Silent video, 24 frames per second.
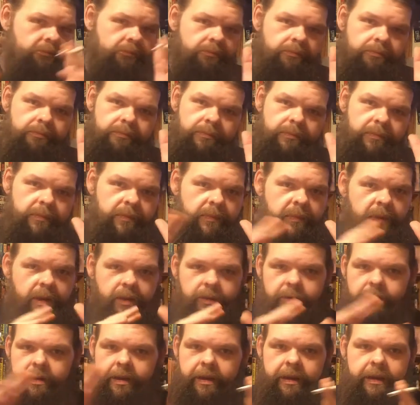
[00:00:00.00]
I'm not going to
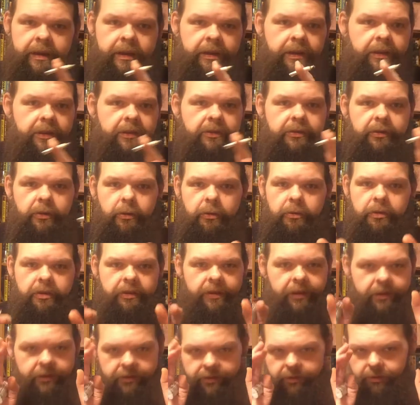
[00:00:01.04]
get into this whole thing,
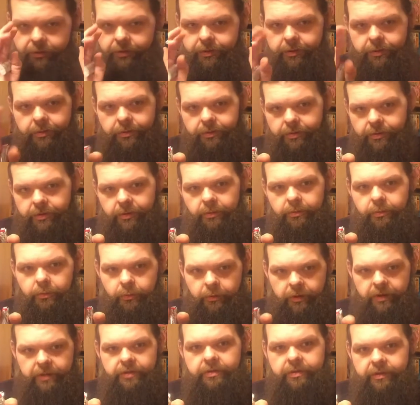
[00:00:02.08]
so you know,
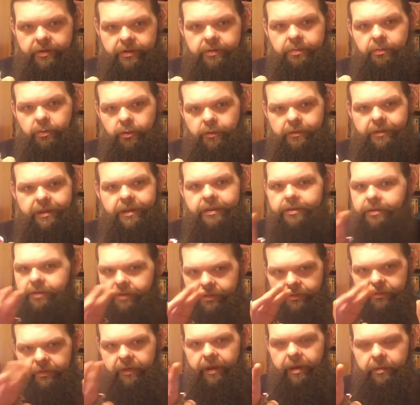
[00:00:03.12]
watch this movie. It's just
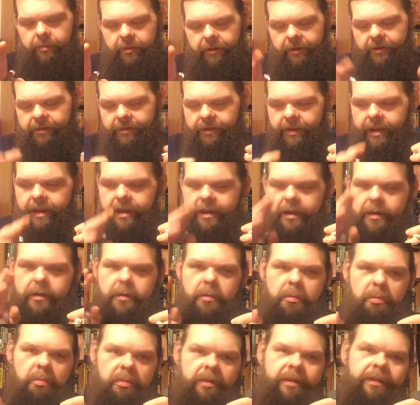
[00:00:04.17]
fabulous.
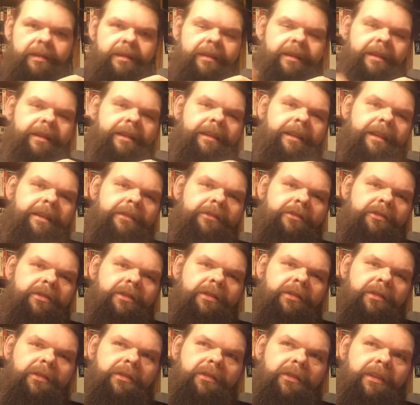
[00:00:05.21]
But let's
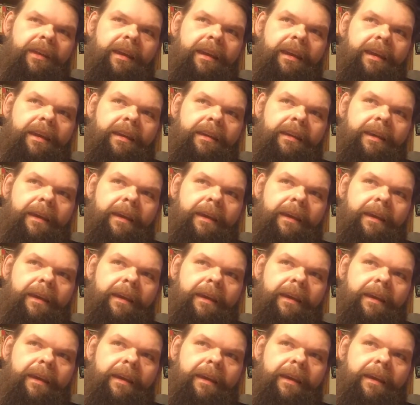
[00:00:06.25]
just say...